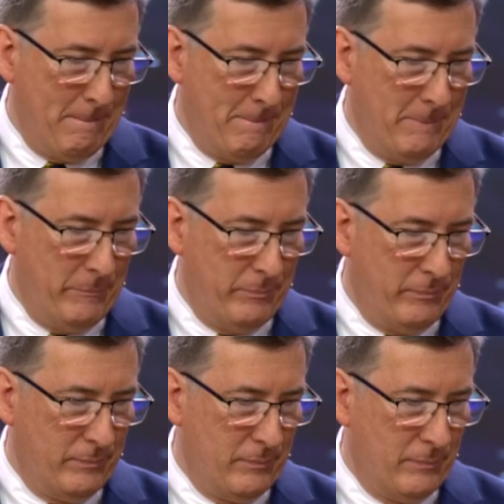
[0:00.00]

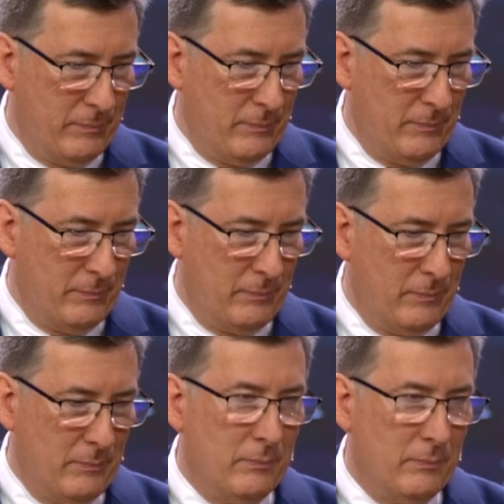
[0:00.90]
No one is speaking in this clip.